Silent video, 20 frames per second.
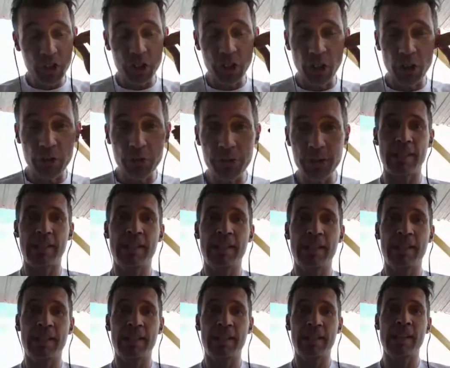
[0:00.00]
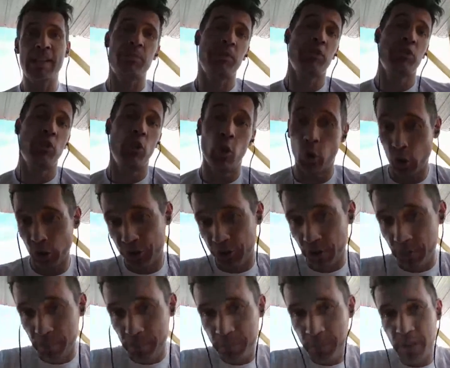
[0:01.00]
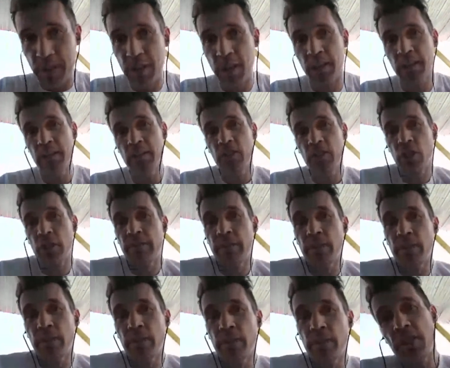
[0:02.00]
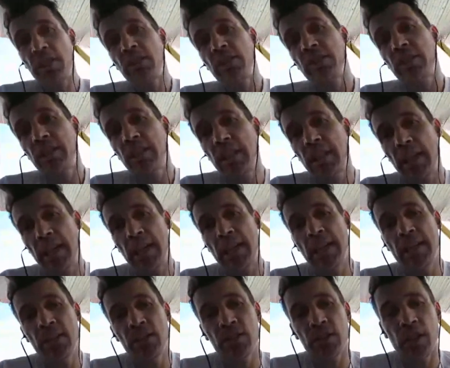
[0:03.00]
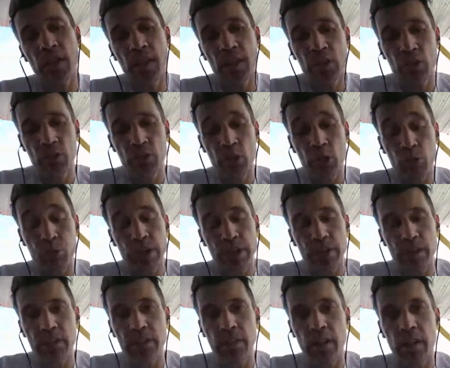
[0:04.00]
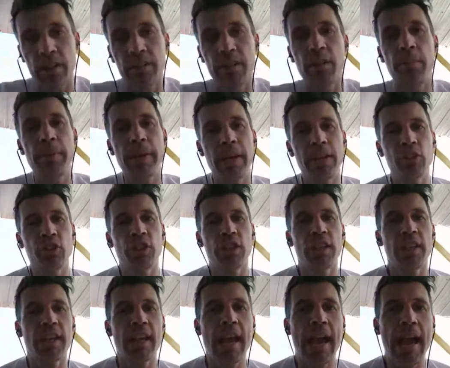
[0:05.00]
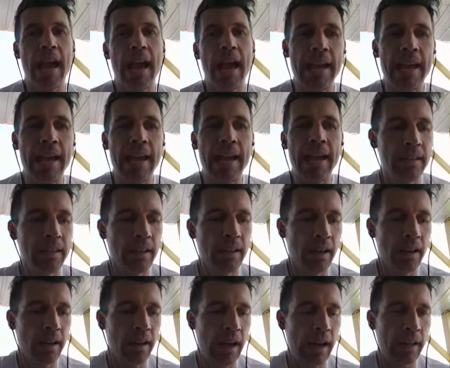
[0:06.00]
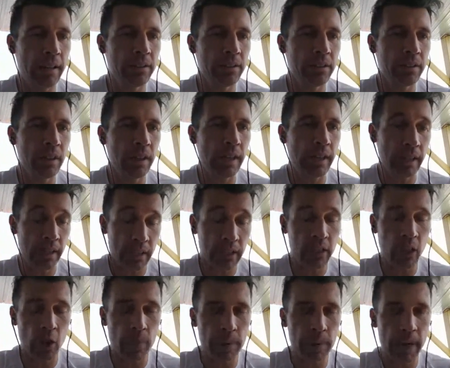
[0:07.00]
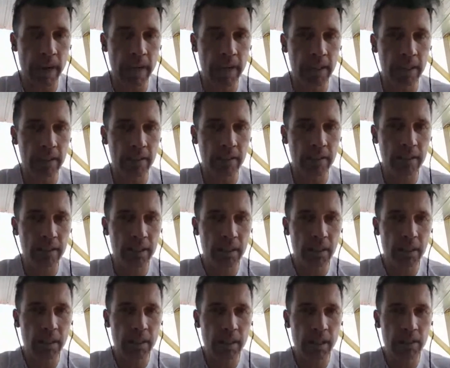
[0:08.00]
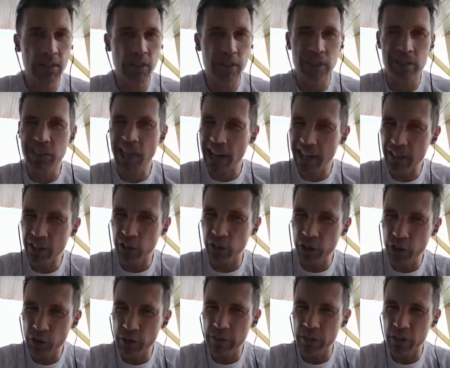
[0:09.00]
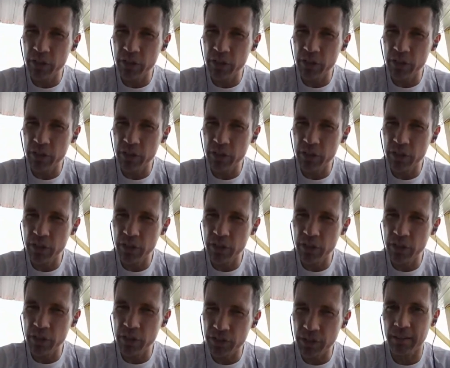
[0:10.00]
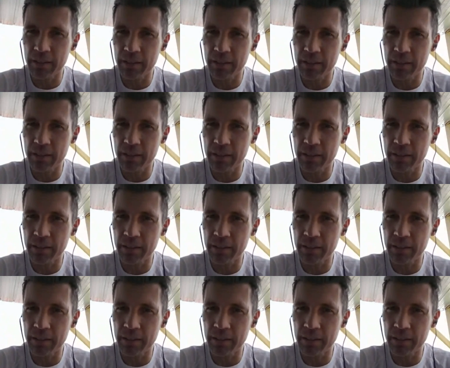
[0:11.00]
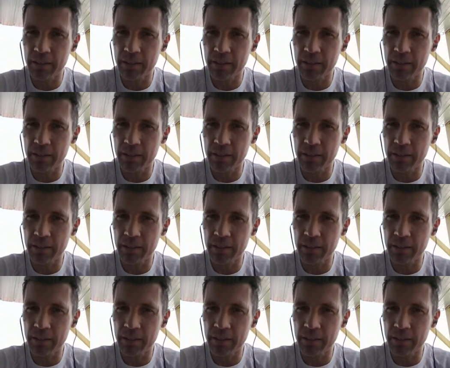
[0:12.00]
So, Jesper's an awesome young geophysicist. He's just recently started a PhD in Copenhagen. Is it the Technical University of Copenhagen? Am I saying that right?